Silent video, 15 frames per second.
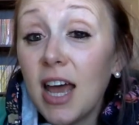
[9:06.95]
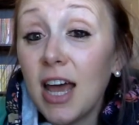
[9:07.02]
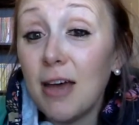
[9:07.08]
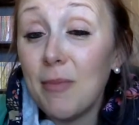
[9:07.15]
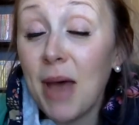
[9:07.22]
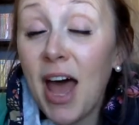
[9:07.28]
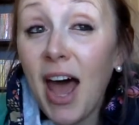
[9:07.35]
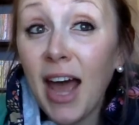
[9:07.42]

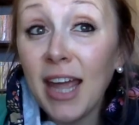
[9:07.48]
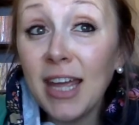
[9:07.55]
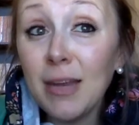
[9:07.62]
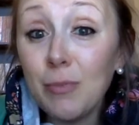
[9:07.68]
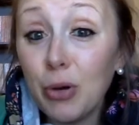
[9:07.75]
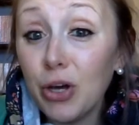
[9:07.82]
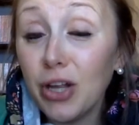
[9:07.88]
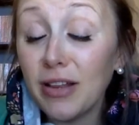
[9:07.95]
I
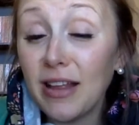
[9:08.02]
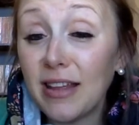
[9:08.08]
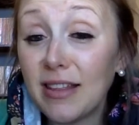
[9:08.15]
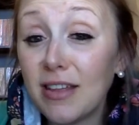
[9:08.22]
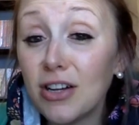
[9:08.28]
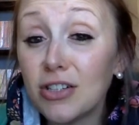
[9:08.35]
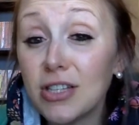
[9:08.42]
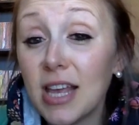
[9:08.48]
had put, like,
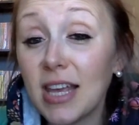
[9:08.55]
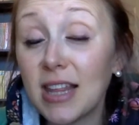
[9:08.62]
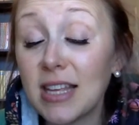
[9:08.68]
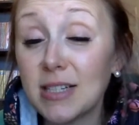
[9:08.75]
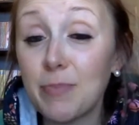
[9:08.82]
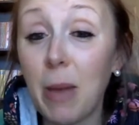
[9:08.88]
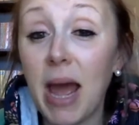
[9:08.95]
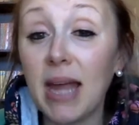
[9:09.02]
there's like
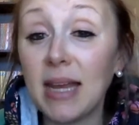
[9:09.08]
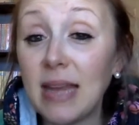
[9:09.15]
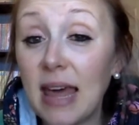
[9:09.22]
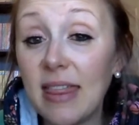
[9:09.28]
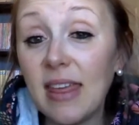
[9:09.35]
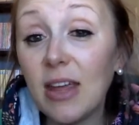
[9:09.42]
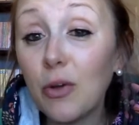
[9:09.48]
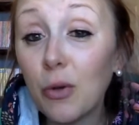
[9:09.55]
this Buy
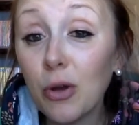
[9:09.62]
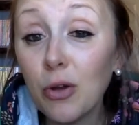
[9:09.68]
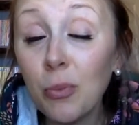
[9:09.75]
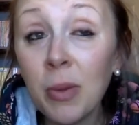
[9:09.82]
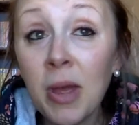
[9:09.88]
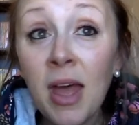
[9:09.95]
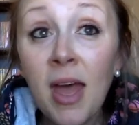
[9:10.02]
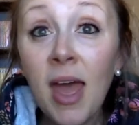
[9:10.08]
Nothing
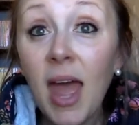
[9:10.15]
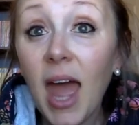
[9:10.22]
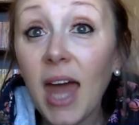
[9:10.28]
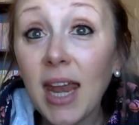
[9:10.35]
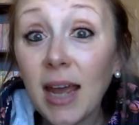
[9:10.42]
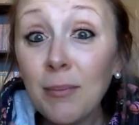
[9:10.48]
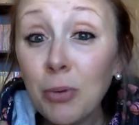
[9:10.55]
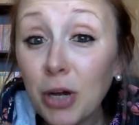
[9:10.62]
group,
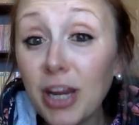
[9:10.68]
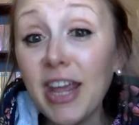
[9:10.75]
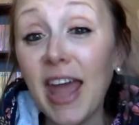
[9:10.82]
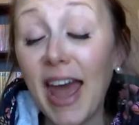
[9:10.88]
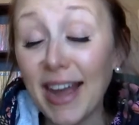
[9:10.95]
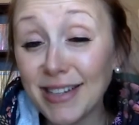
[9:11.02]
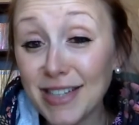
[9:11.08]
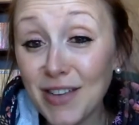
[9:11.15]
and I'm pretty
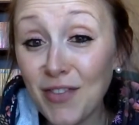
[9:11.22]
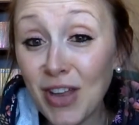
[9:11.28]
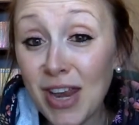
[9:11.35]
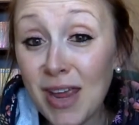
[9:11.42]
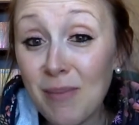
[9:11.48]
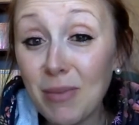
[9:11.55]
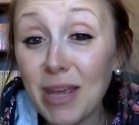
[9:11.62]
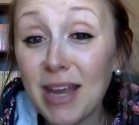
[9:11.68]
active in
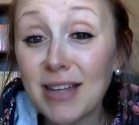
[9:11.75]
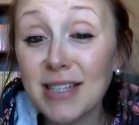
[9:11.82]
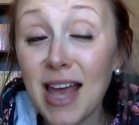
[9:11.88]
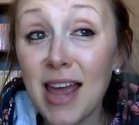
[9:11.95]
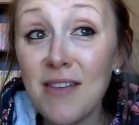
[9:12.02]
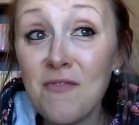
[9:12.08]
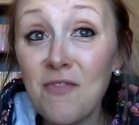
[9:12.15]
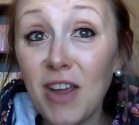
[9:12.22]
it because
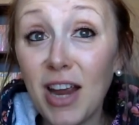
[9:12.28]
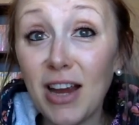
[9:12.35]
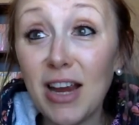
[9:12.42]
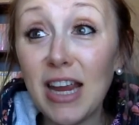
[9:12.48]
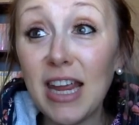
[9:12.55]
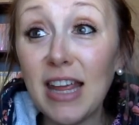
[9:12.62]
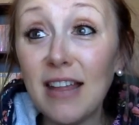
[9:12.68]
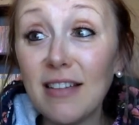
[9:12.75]
I'm
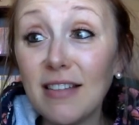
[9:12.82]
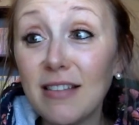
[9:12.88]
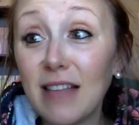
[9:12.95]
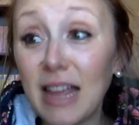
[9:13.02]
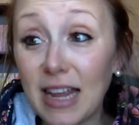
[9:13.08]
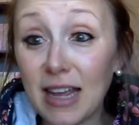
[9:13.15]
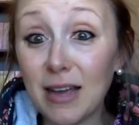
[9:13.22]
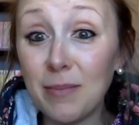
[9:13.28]
very,
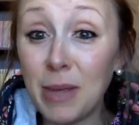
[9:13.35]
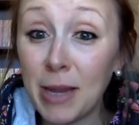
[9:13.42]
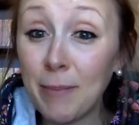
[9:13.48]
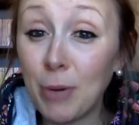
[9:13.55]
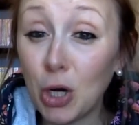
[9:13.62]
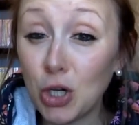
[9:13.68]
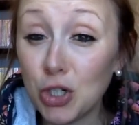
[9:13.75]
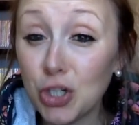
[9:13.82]
like, a big
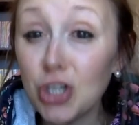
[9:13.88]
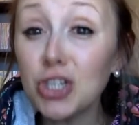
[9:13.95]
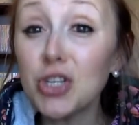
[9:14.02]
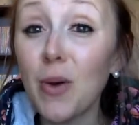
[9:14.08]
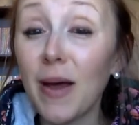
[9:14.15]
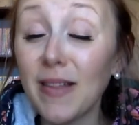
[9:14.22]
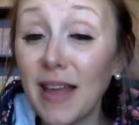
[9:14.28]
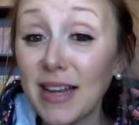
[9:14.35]
purger,
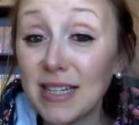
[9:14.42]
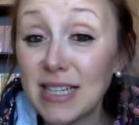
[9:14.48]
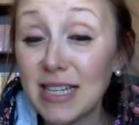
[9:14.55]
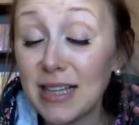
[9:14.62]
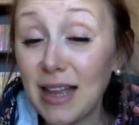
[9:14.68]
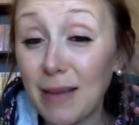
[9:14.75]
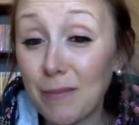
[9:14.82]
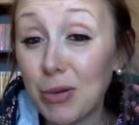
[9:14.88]
so I like to,
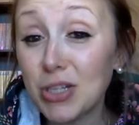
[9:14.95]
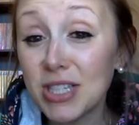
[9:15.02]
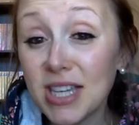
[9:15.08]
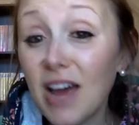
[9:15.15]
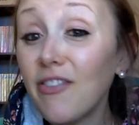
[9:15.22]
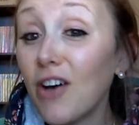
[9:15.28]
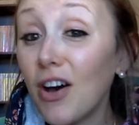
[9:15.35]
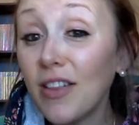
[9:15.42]
like, put
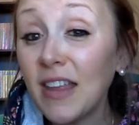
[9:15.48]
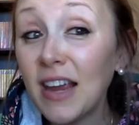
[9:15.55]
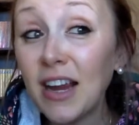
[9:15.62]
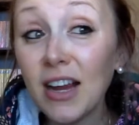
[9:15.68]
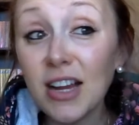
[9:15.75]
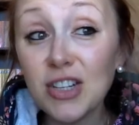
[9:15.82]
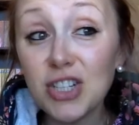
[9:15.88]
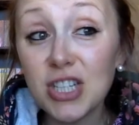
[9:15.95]
stuff on
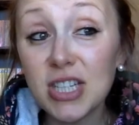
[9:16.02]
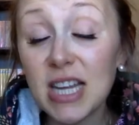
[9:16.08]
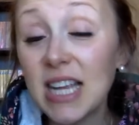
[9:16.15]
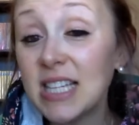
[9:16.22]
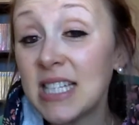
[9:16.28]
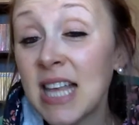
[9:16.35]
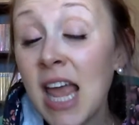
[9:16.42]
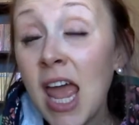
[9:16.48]
there, and just,
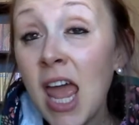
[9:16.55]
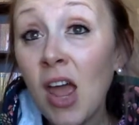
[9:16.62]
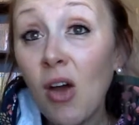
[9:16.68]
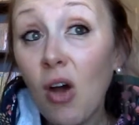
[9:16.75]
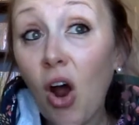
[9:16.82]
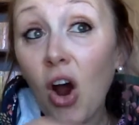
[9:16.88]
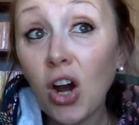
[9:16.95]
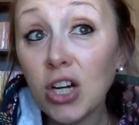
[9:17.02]
it's,
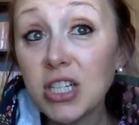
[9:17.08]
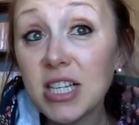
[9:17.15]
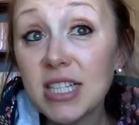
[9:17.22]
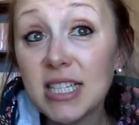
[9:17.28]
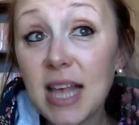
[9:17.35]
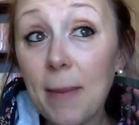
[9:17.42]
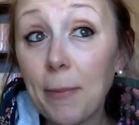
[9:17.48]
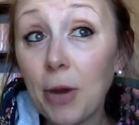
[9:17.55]
ours is
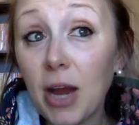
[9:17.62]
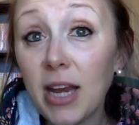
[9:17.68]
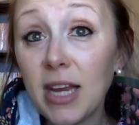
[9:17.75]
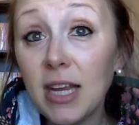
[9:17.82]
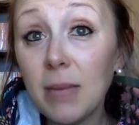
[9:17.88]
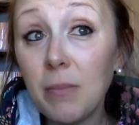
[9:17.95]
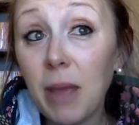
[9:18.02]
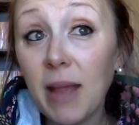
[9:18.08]

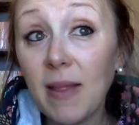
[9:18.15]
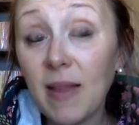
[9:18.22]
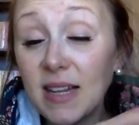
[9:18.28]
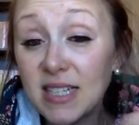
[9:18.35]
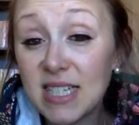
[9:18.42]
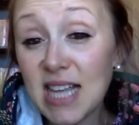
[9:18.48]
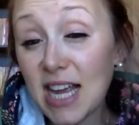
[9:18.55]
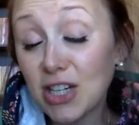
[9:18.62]
separated by, like,
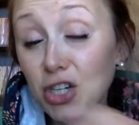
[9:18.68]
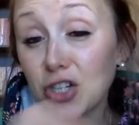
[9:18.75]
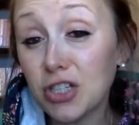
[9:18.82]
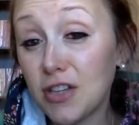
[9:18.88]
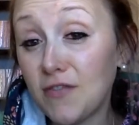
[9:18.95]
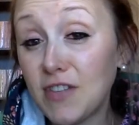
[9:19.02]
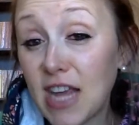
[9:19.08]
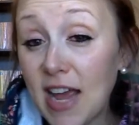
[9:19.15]

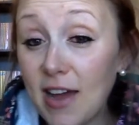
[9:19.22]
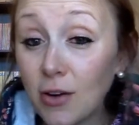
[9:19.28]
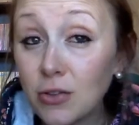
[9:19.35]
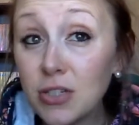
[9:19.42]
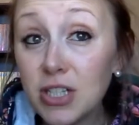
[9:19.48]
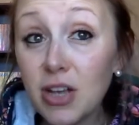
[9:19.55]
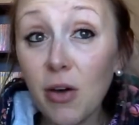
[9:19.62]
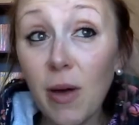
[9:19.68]
sectors of
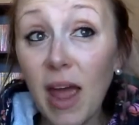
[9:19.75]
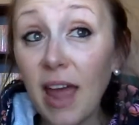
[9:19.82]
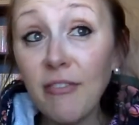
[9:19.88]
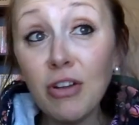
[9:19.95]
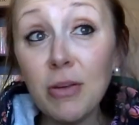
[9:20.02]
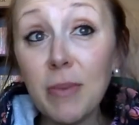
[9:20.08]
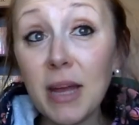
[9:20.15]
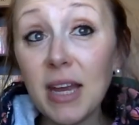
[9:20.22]
town, so
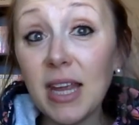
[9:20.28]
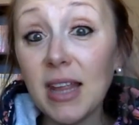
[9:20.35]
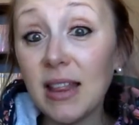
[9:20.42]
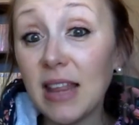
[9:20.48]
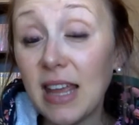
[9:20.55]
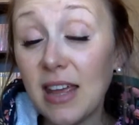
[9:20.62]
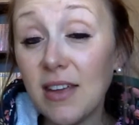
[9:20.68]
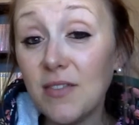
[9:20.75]
everybody
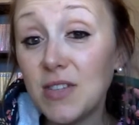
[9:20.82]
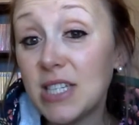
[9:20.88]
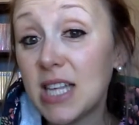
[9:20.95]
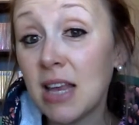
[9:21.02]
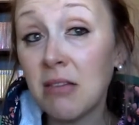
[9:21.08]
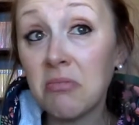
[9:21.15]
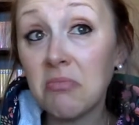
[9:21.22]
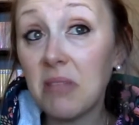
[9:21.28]
lives,
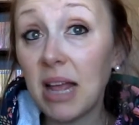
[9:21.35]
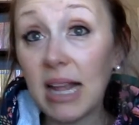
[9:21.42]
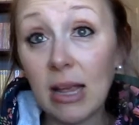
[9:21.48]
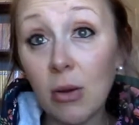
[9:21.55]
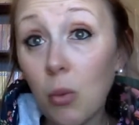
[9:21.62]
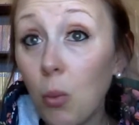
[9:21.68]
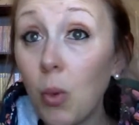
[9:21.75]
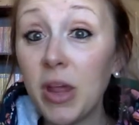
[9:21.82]

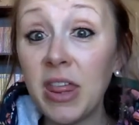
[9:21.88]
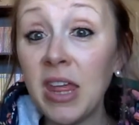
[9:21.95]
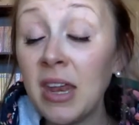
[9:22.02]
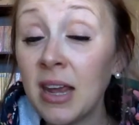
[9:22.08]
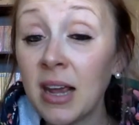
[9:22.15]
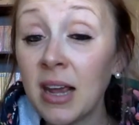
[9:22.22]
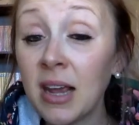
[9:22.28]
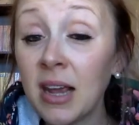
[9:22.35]
like, within
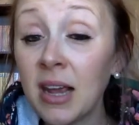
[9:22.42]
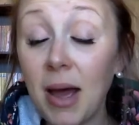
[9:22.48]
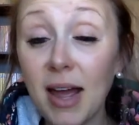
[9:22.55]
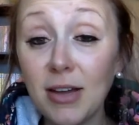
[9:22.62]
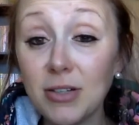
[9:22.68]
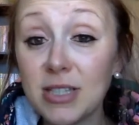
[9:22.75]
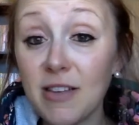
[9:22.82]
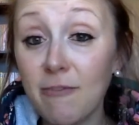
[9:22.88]
a couple
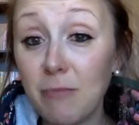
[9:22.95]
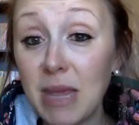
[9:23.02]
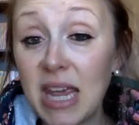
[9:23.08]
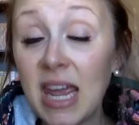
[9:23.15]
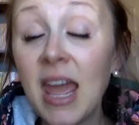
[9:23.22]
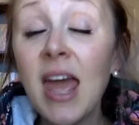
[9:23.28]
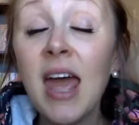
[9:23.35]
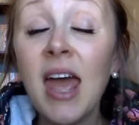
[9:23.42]
miles of me.